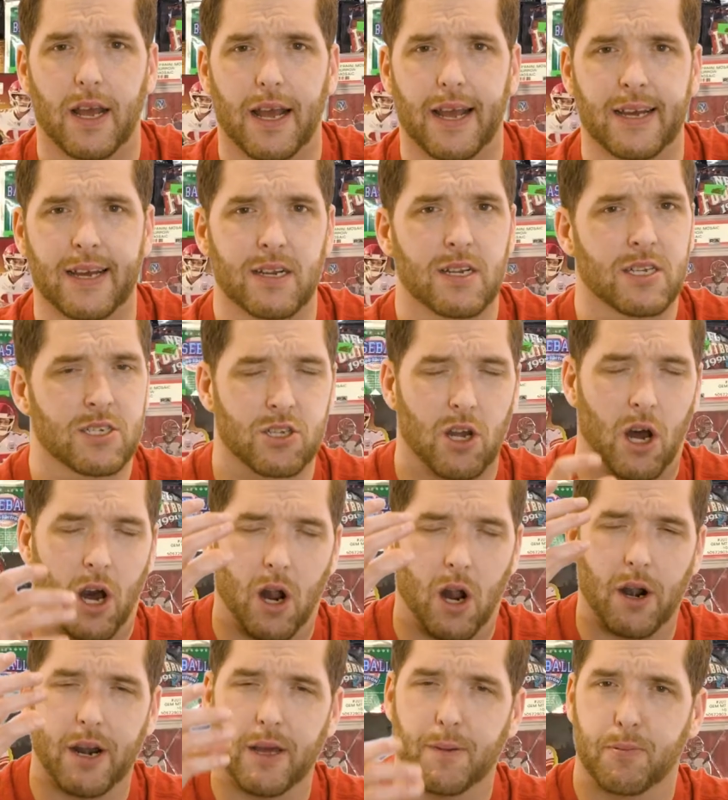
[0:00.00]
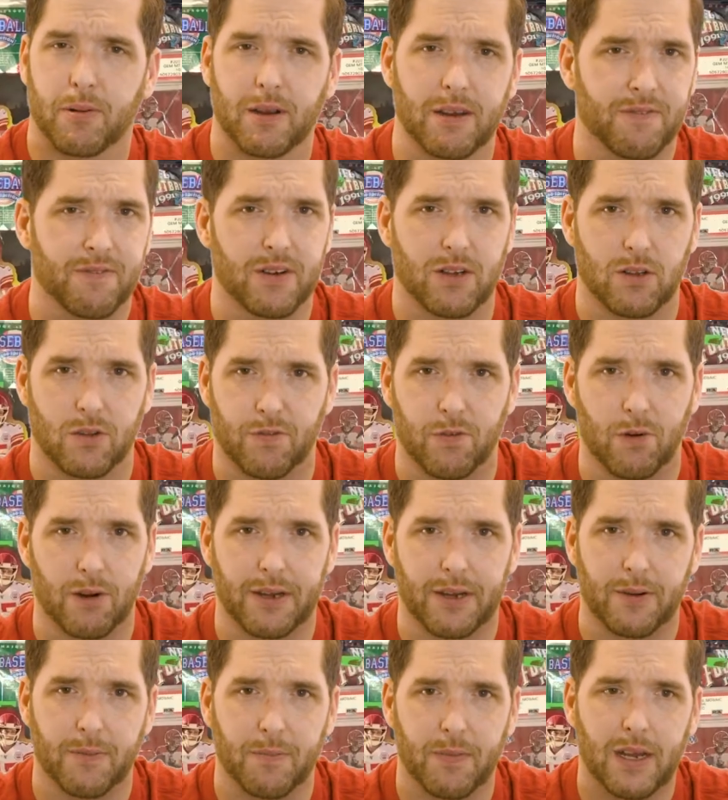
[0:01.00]
it is already pre-filled for
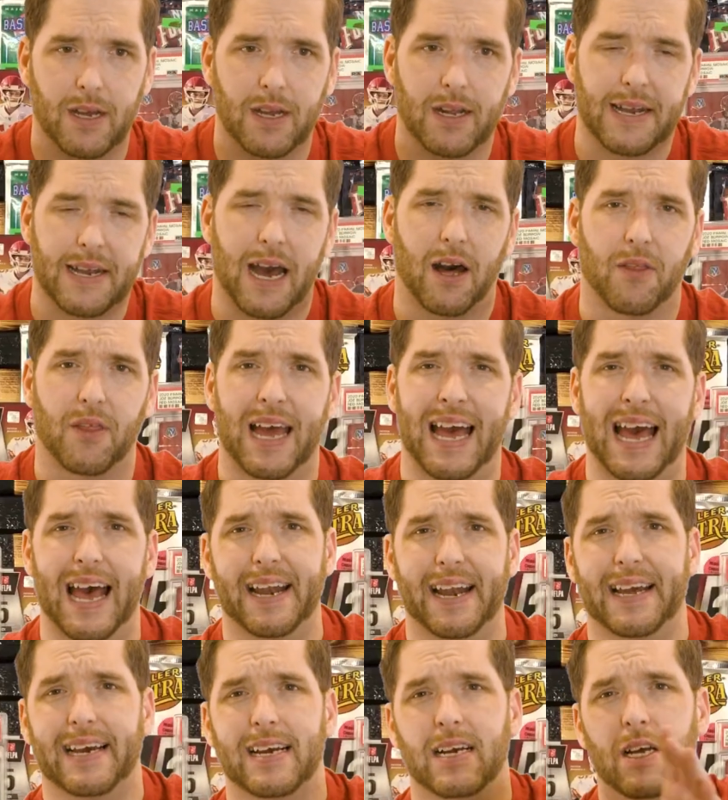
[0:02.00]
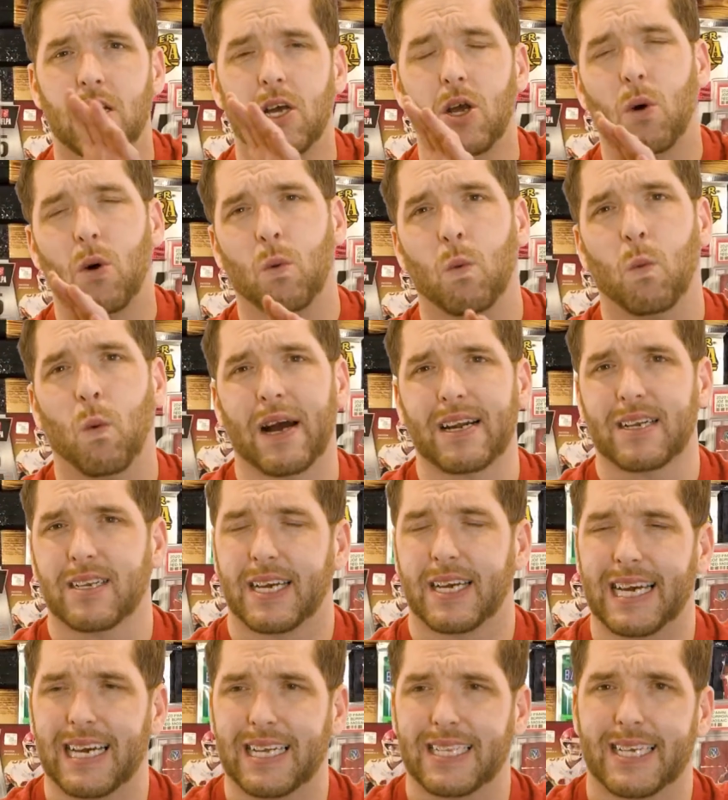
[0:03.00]
you. Now the heading, one
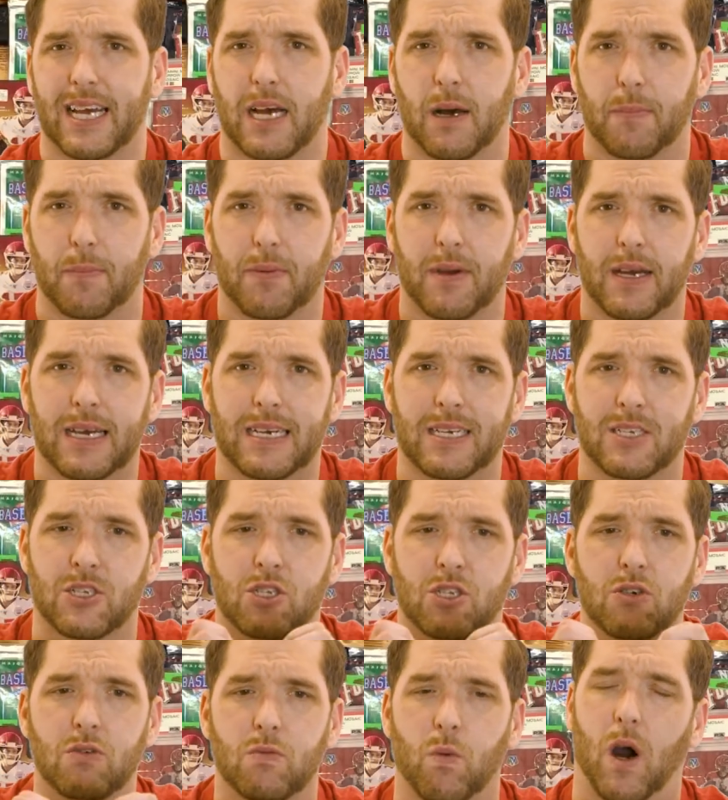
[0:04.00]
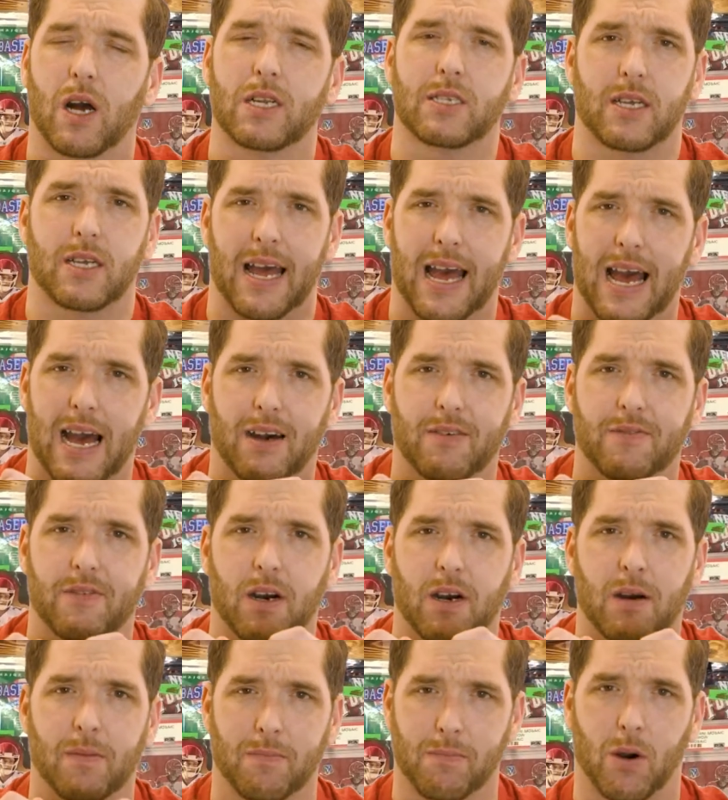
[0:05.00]
key tip is you want to have
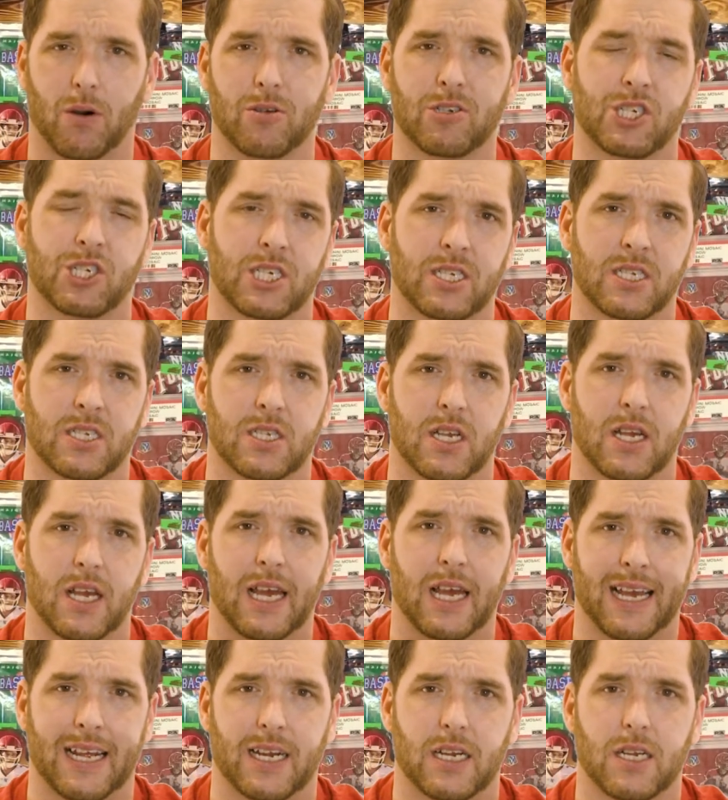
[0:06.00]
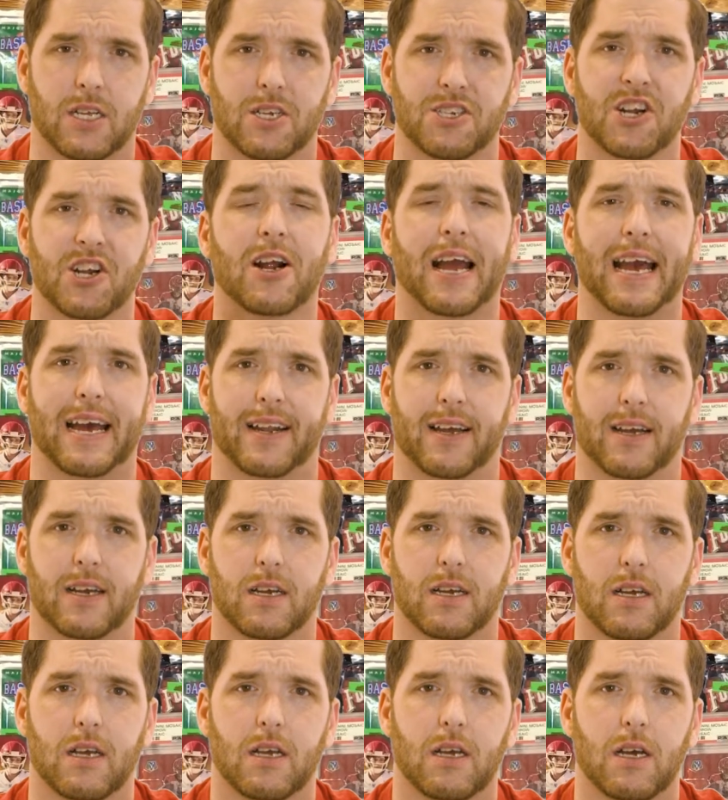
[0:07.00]
emojis in your heading.
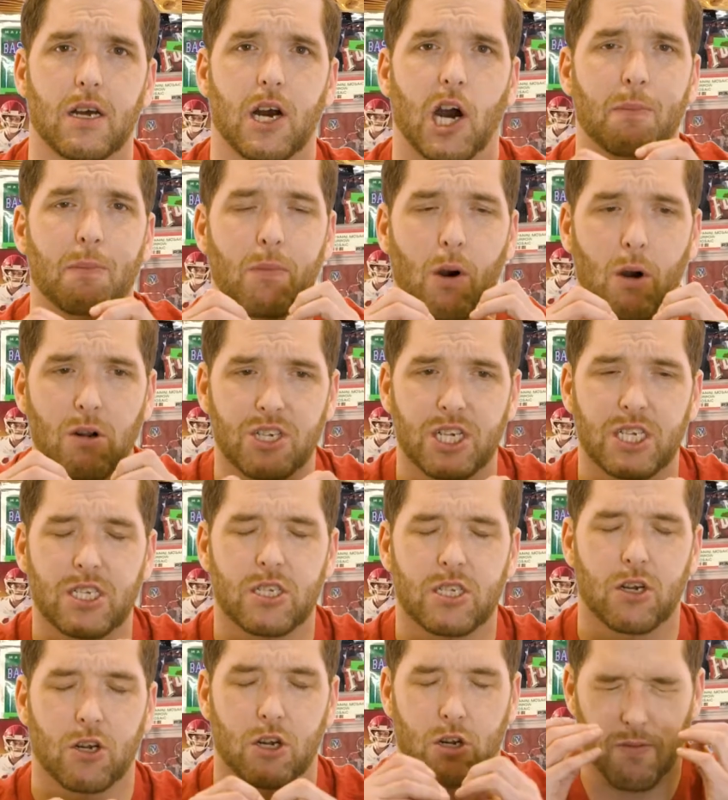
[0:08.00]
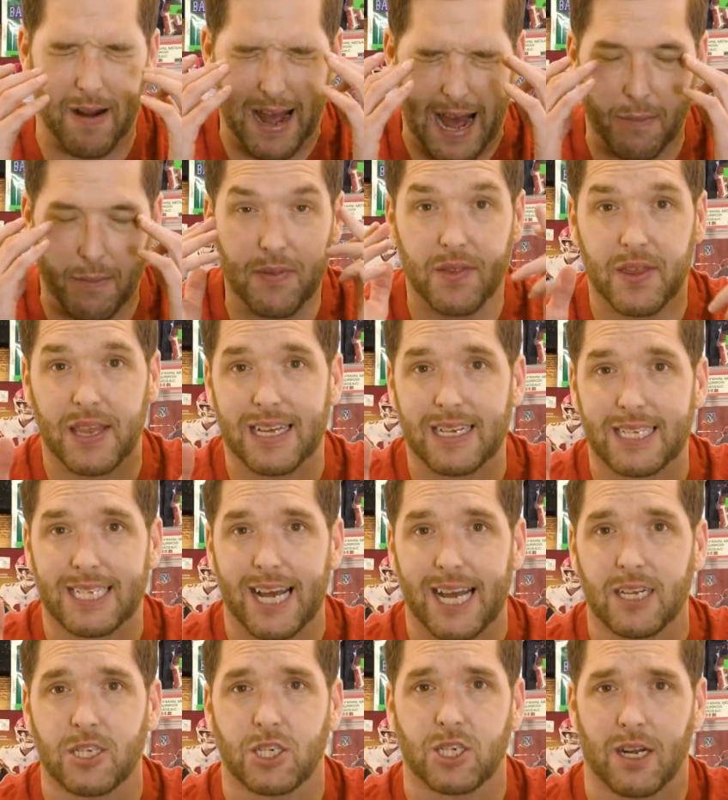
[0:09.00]
Emojis grab the
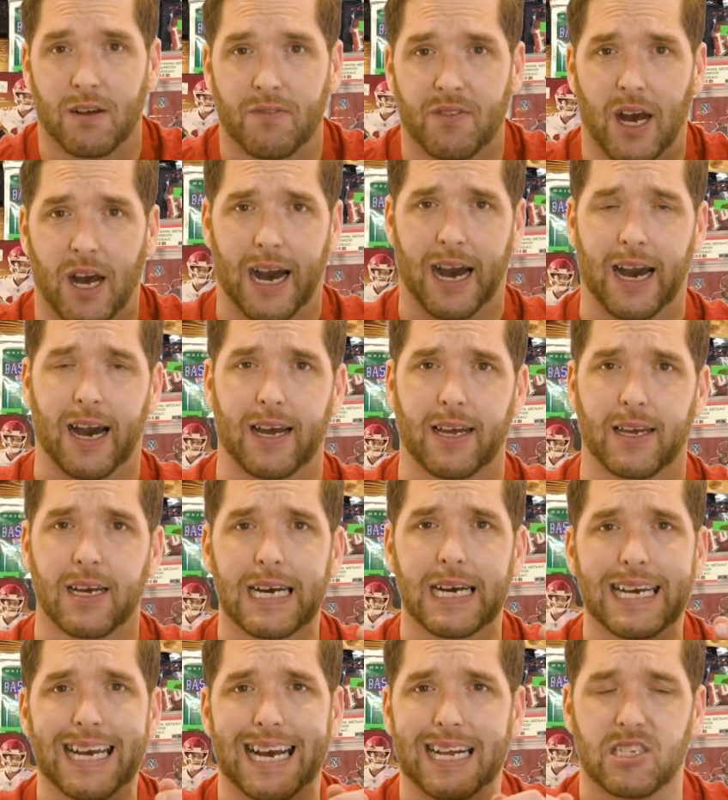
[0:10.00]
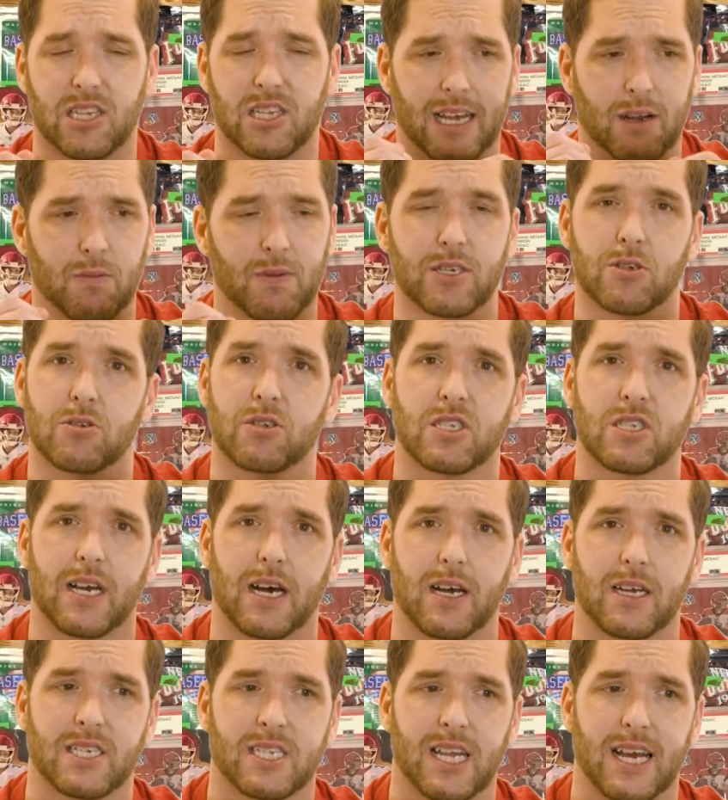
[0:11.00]
attention of the eye. It's like when you
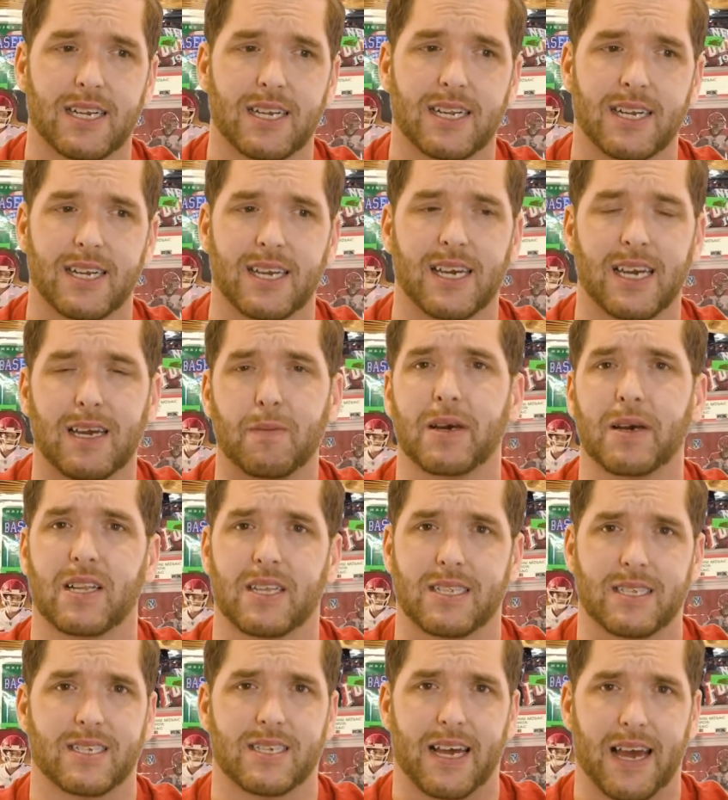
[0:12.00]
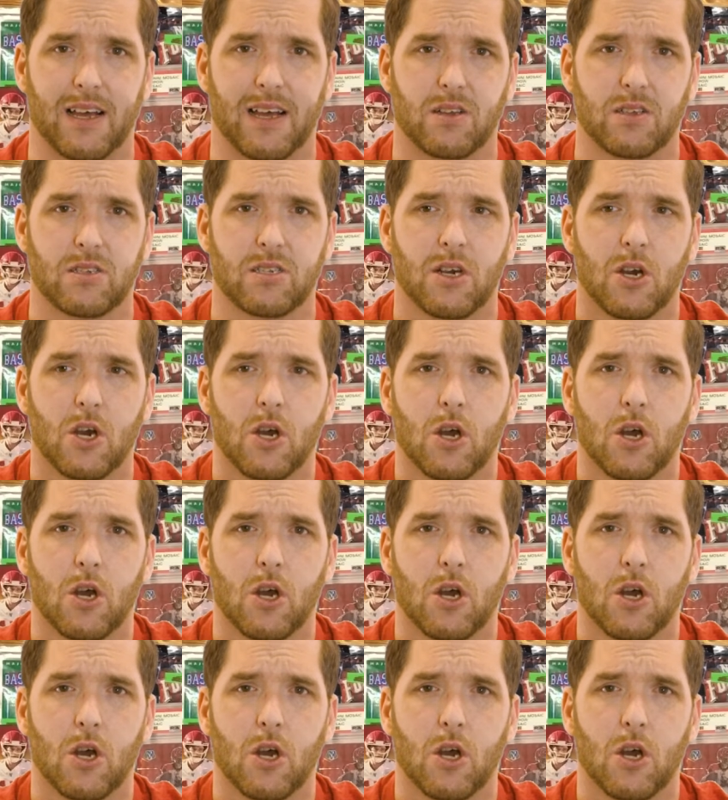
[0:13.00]
send an email in sales,